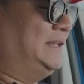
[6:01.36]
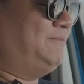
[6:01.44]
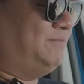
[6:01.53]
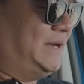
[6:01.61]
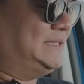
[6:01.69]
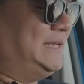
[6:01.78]
it
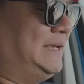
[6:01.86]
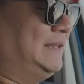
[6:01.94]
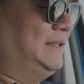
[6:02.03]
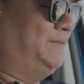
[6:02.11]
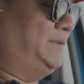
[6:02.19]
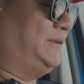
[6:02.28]
might take a
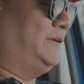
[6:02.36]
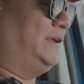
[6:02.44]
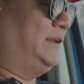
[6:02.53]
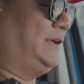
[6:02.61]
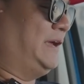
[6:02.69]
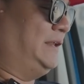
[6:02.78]
little bit
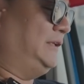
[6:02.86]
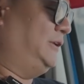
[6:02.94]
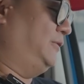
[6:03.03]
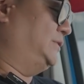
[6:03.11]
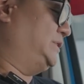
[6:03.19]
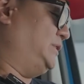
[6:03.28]
getting
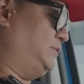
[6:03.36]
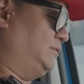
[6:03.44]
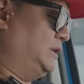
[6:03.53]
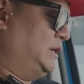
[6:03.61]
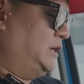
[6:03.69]
used to.